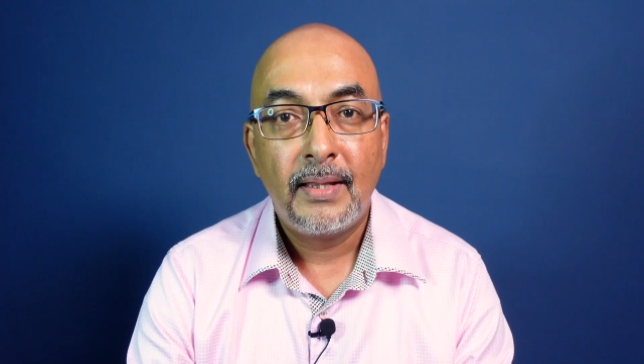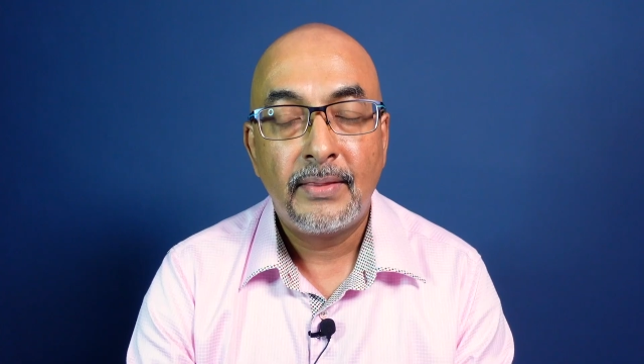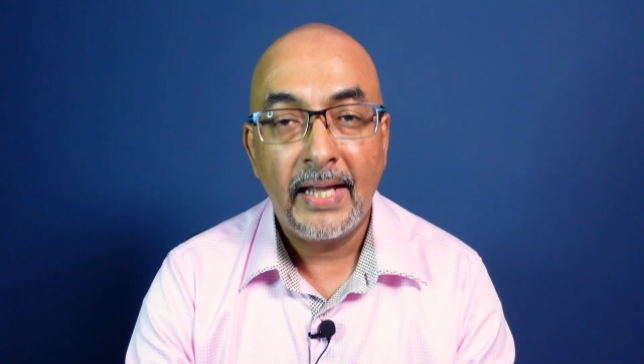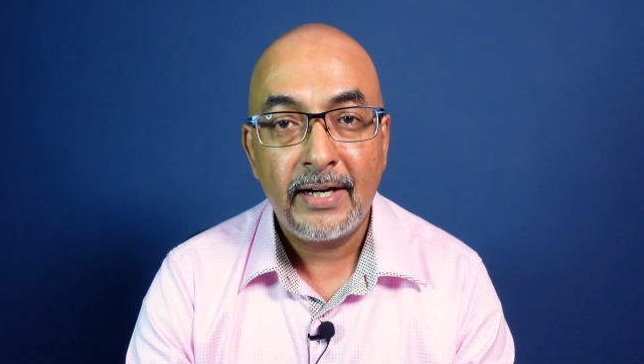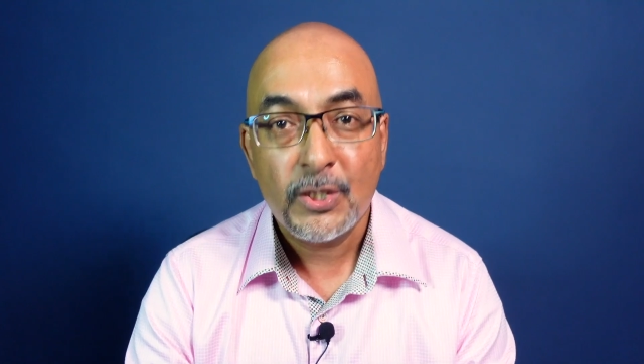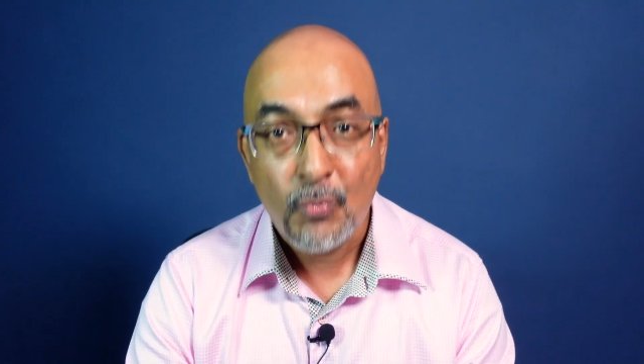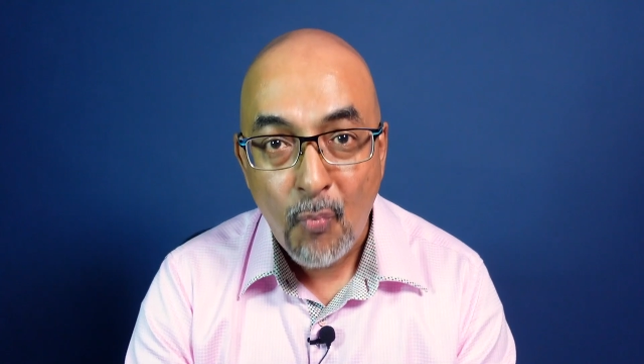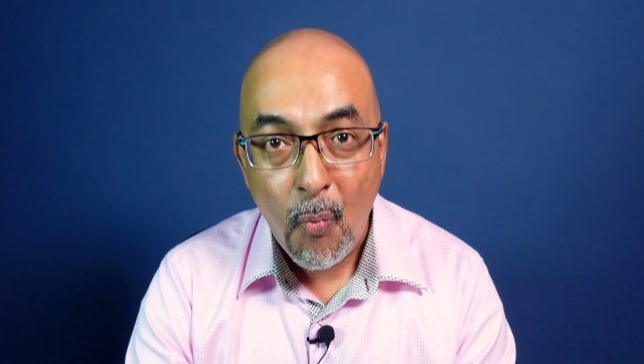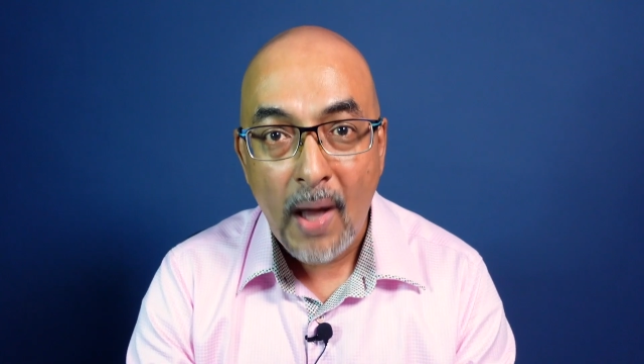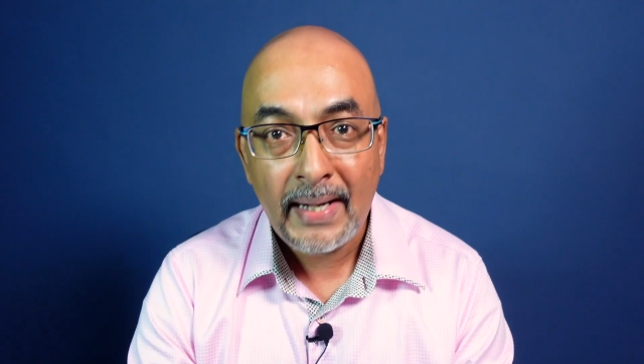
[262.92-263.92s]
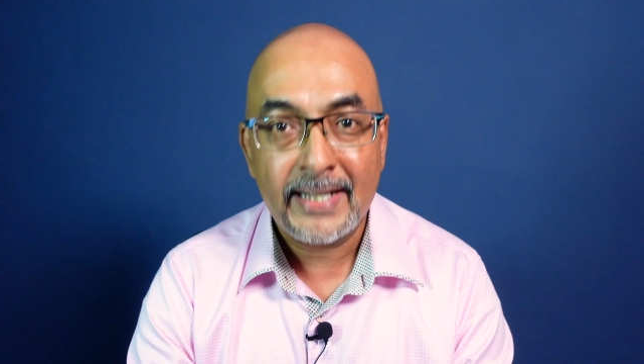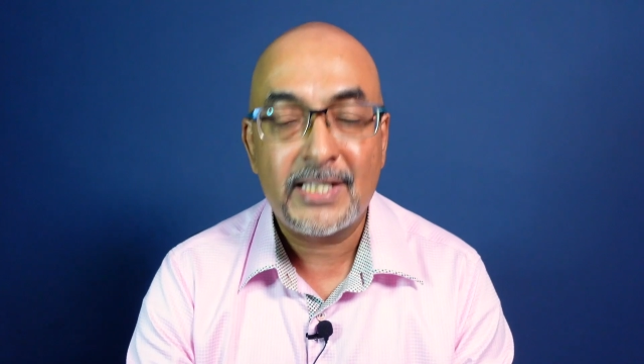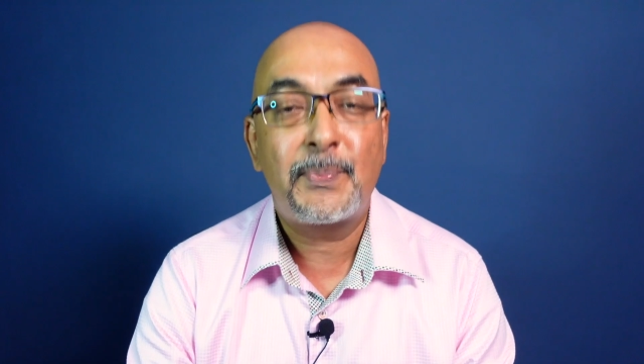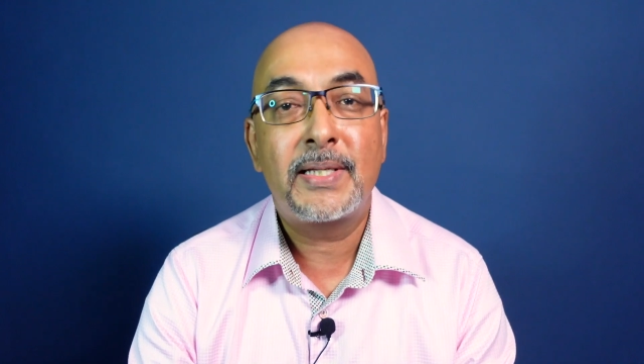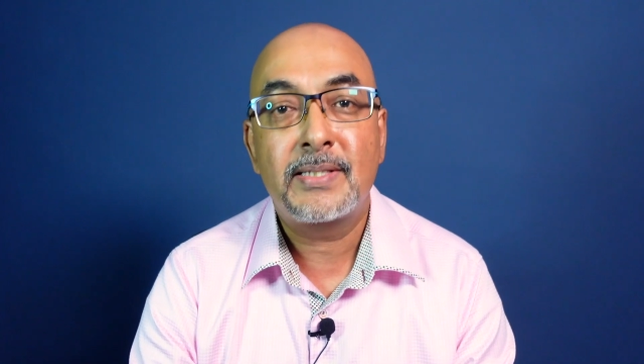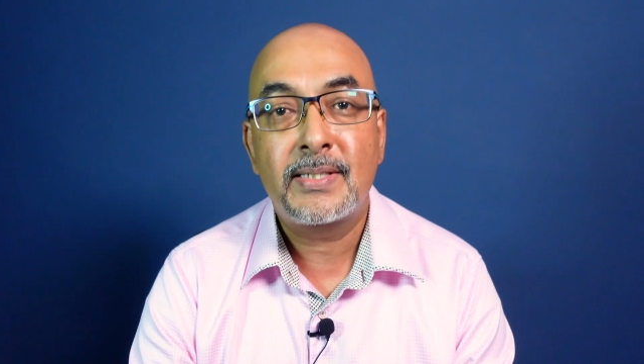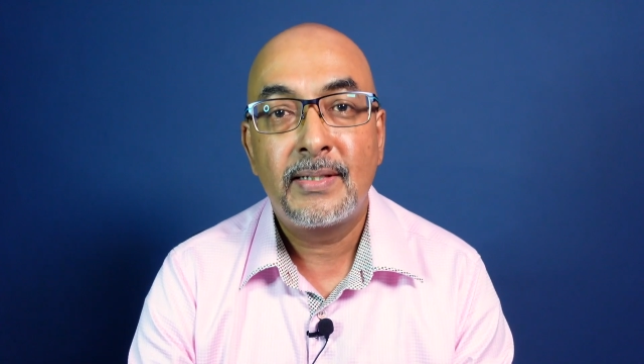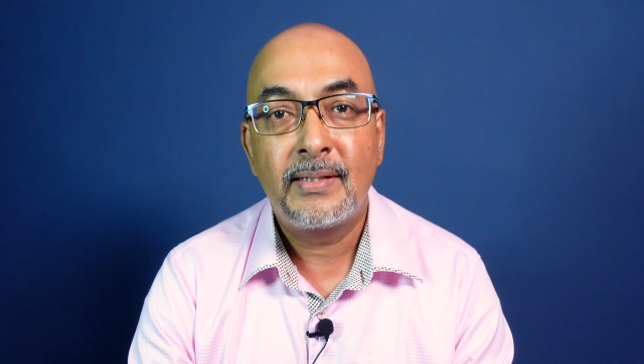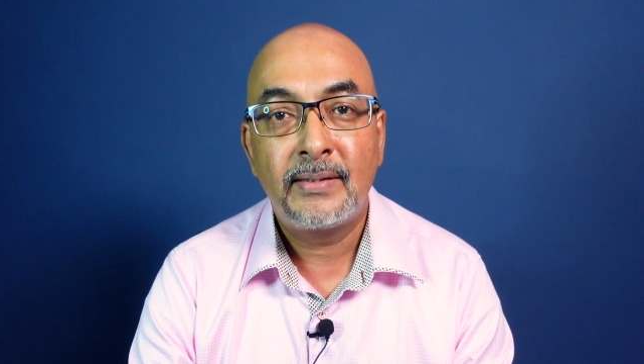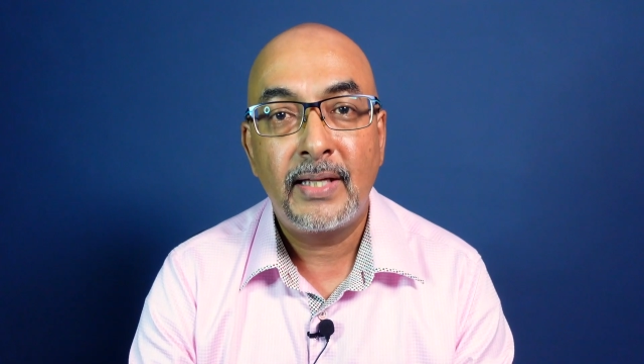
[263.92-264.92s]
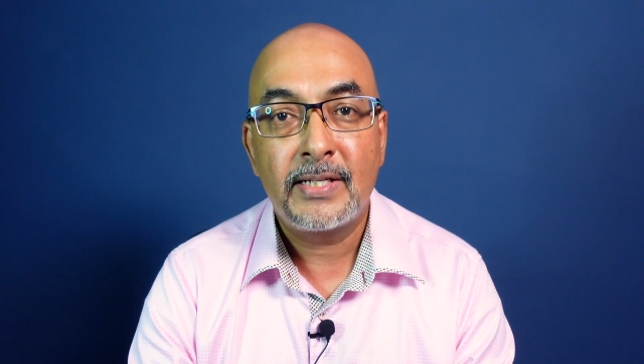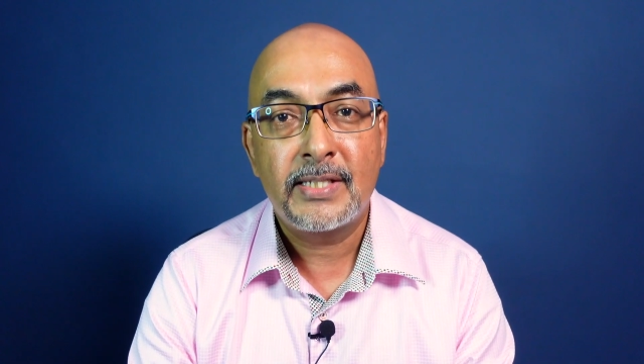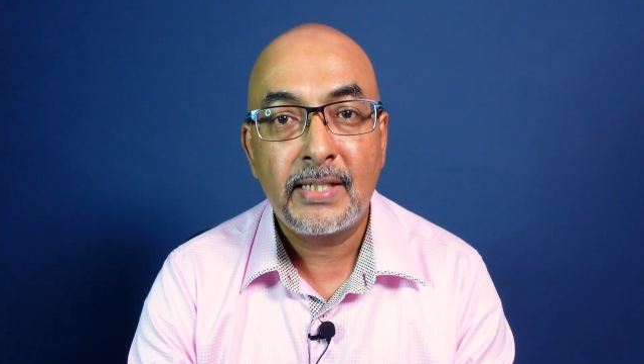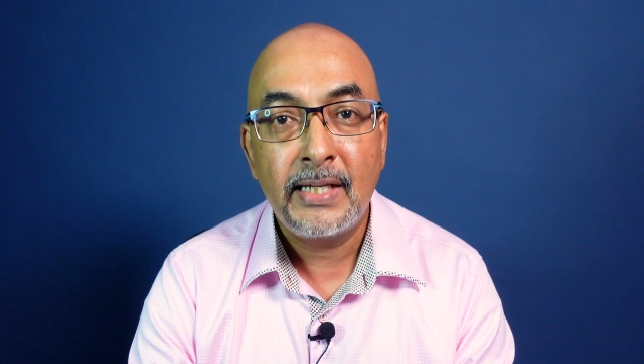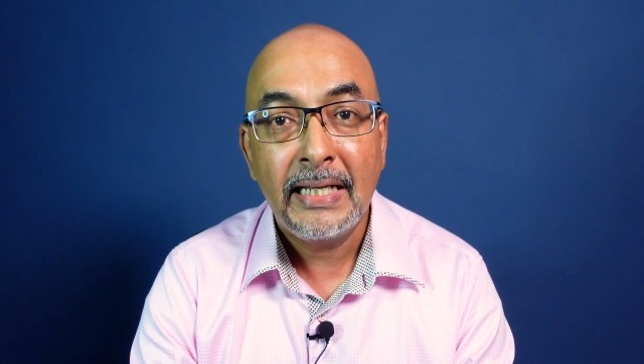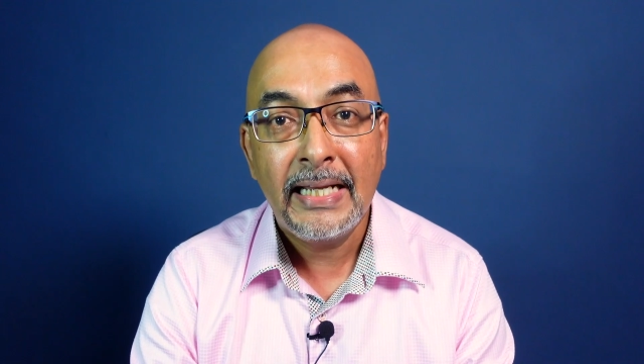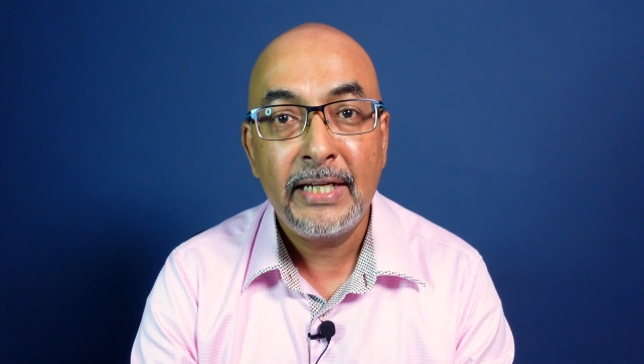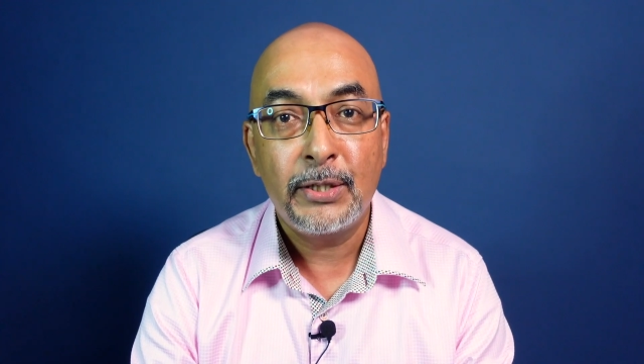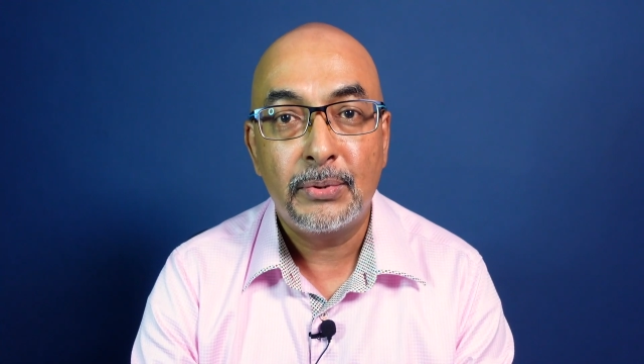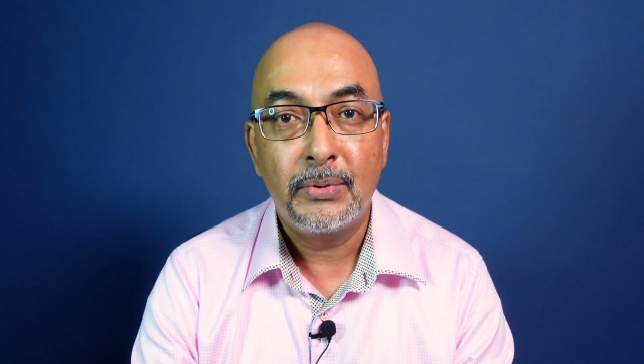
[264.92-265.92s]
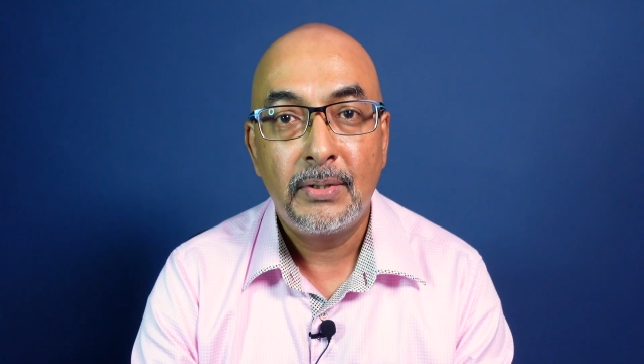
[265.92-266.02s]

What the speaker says: There is one expense that is killing you